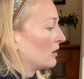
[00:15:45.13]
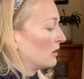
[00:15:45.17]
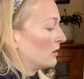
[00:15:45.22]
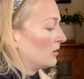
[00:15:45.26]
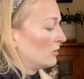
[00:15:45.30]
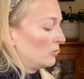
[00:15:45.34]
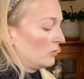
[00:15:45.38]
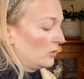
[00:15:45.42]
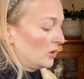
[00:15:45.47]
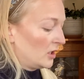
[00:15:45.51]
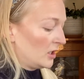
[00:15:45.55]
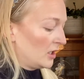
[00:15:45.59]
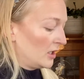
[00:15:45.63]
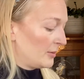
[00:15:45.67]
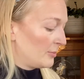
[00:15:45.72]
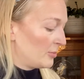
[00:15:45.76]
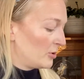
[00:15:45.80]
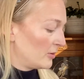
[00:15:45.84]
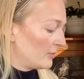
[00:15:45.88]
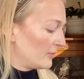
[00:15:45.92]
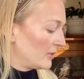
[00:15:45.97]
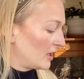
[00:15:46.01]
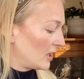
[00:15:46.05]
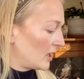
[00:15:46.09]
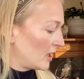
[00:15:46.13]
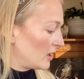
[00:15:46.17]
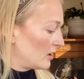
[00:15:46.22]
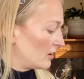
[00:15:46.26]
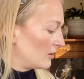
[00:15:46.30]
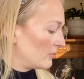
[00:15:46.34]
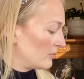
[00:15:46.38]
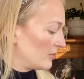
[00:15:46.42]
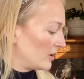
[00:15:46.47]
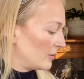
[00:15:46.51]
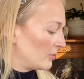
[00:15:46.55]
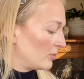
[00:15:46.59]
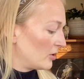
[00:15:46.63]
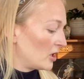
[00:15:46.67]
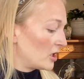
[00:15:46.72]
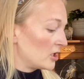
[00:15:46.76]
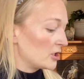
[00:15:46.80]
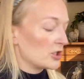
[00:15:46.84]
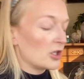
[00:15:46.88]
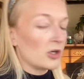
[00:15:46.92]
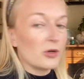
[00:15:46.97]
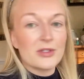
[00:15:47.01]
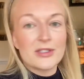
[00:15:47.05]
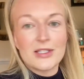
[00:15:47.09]
where did I put my
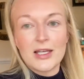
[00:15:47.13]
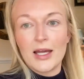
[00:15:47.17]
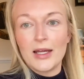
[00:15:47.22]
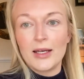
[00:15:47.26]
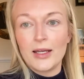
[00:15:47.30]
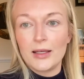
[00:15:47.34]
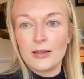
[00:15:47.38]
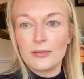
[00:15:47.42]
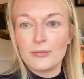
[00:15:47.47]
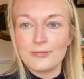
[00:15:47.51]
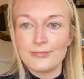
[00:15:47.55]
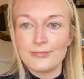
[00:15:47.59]
brush? Oh, it's hiding.